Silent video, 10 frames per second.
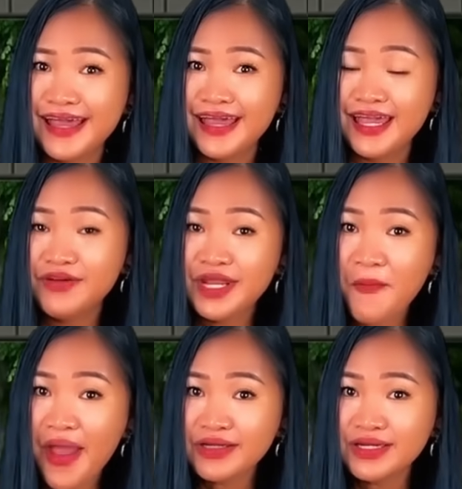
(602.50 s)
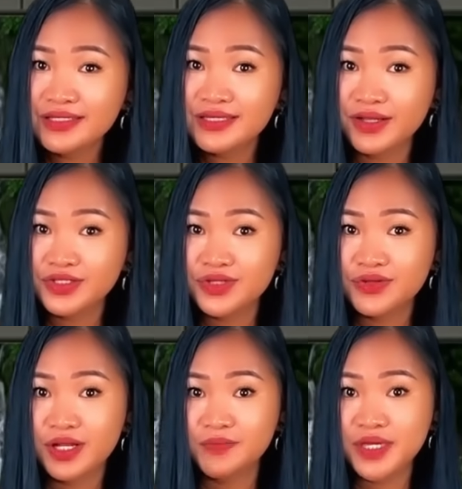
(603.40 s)
If an American tells you
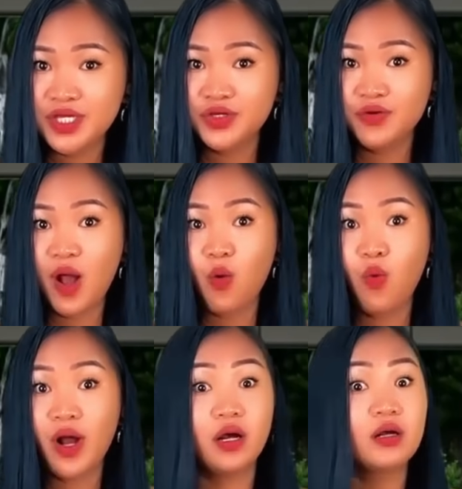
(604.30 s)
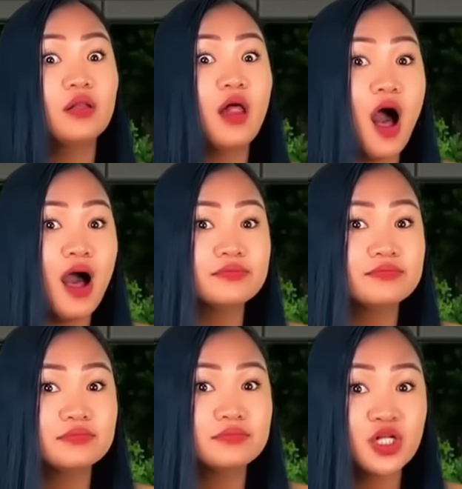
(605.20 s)
they'll meet you at 1 o'clock,
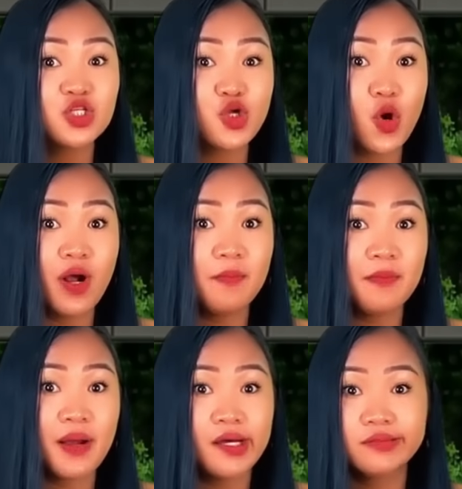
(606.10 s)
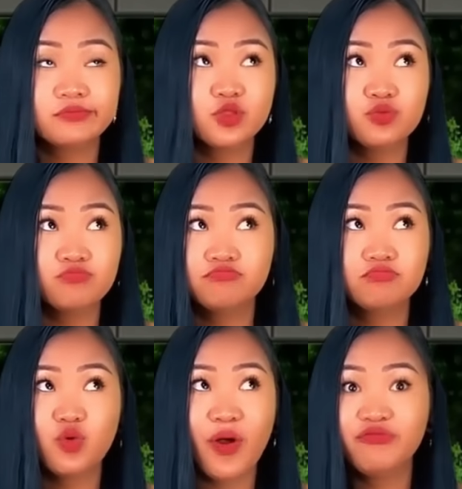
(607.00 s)
they'll show up about
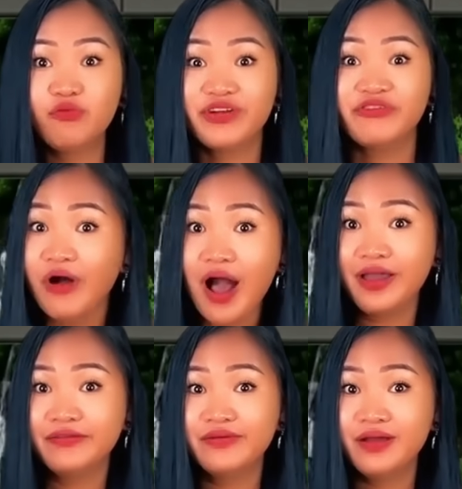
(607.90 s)
12:45.